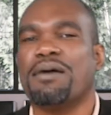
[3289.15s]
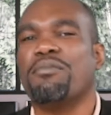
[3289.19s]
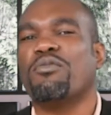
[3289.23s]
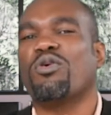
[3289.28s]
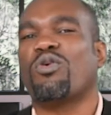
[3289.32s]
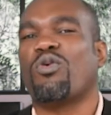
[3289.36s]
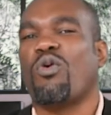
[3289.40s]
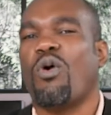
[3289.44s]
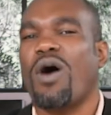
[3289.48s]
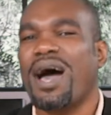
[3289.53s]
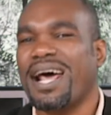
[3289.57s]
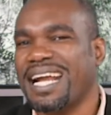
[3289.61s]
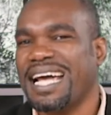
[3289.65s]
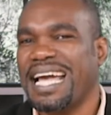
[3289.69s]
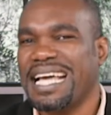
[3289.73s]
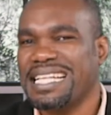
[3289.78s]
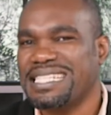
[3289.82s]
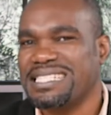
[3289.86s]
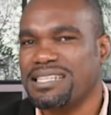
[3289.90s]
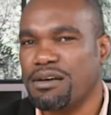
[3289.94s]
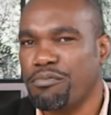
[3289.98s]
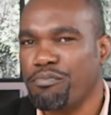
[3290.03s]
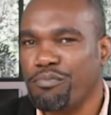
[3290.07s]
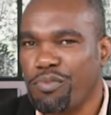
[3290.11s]
Mugwara at
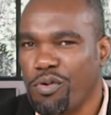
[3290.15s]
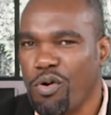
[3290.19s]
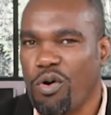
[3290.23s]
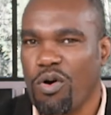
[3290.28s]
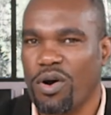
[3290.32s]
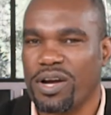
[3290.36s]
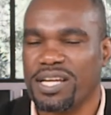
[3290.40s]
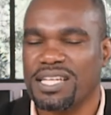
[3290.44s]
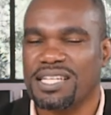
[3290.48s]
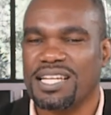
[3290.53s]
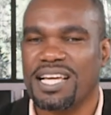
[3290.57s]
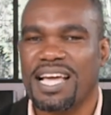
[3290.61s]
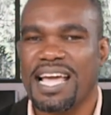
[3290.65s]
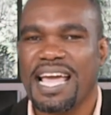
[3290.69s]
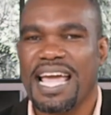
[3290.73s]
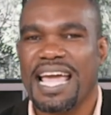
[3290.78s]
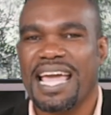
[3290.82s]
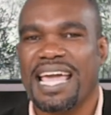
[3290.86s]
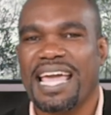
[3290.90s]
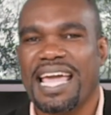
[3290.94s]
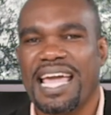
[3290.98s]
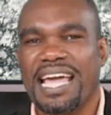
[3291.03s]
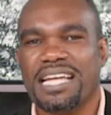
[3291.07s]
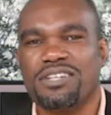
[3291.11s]
some point
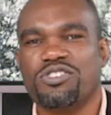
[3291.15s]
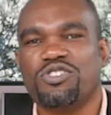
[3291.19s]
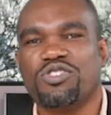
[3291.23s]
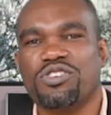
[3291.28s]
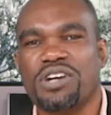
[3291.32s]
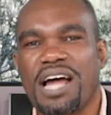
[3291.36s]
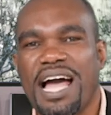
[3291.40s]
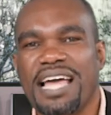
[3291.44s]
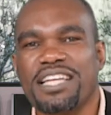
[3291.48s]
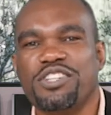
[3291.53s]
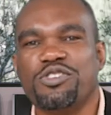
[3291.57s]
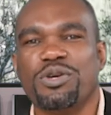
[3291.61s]
had tried